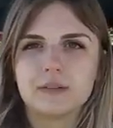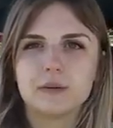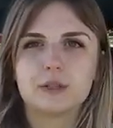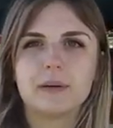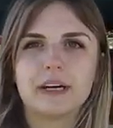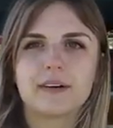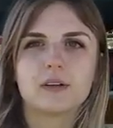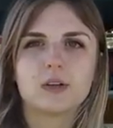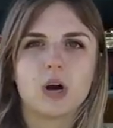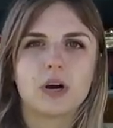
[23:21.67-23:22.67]
which made it a
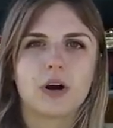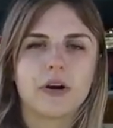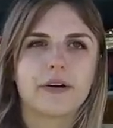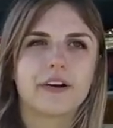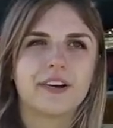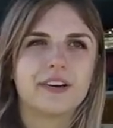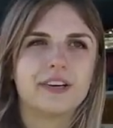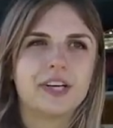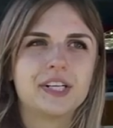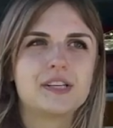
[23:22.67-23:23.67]
lot harder
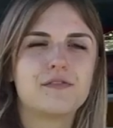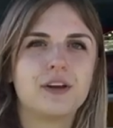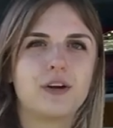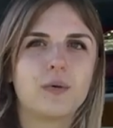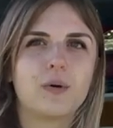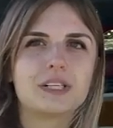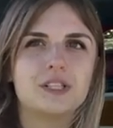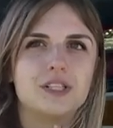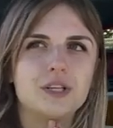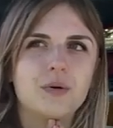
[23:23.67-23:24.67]
to figure out what
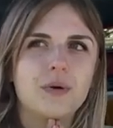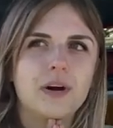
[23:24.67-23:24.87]
to do.